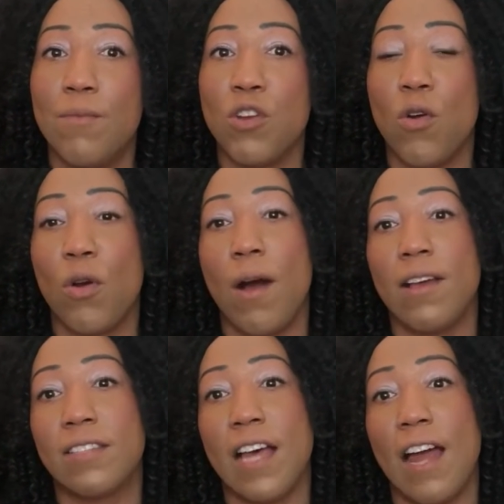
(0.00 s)
Don't go
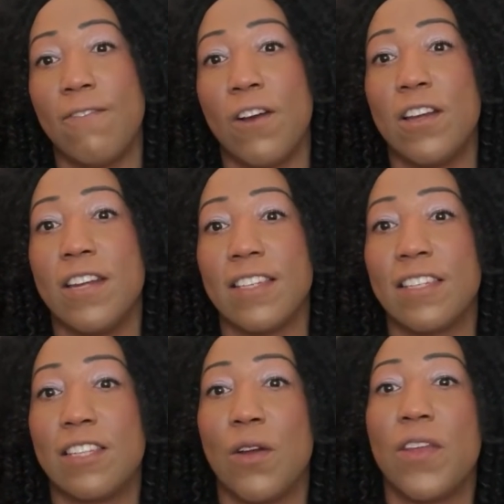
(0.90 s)
outside for
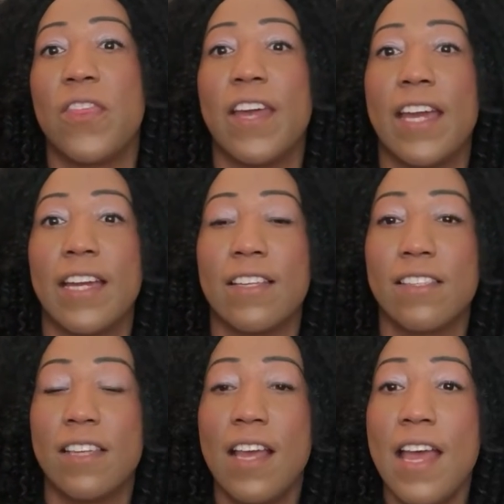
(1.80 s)
unnecessary
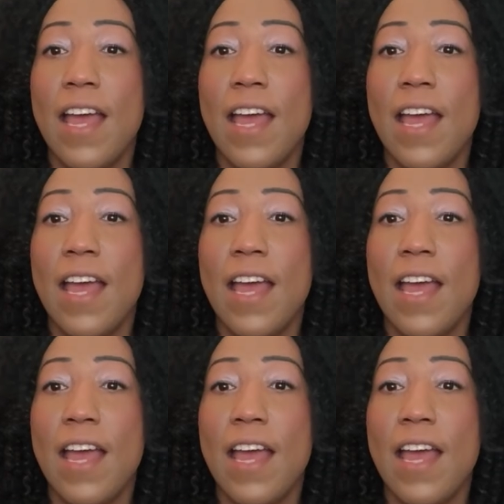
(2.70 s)
things.